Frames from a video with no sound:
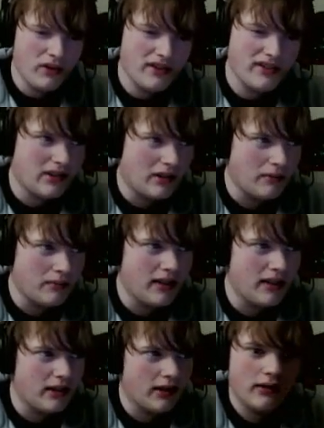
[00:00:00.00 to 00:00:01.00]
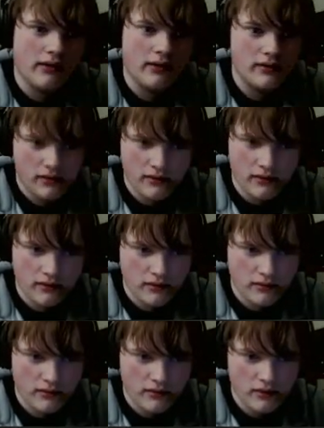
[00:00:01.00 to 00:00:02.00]
What does this all mean?
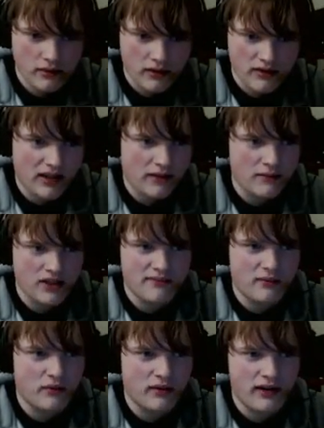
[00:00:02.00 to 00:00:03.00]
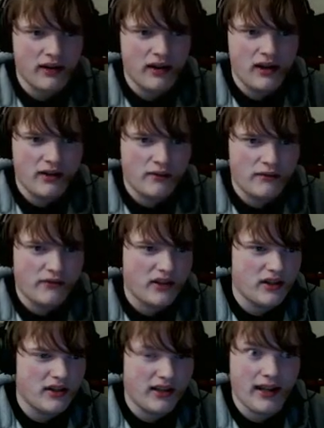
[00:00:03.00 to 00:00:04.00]
It's like I'm exploring. The
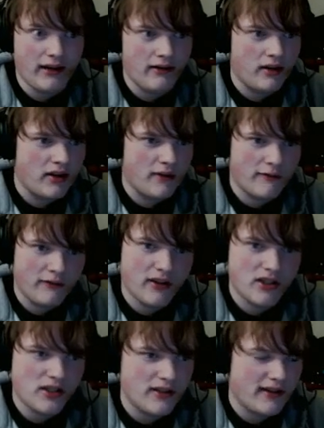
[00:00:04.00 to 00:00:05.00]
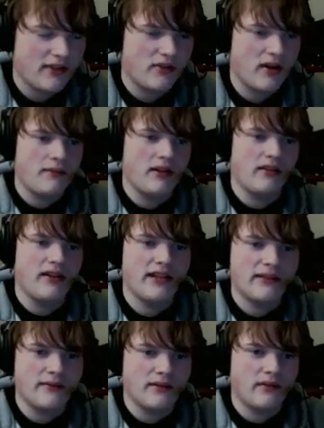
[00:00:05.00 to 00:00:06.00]
reflection in that grimy
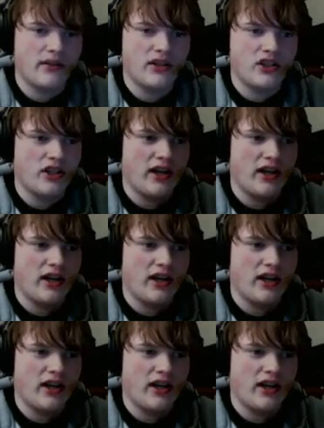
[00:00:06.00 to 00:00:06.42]
glass was only a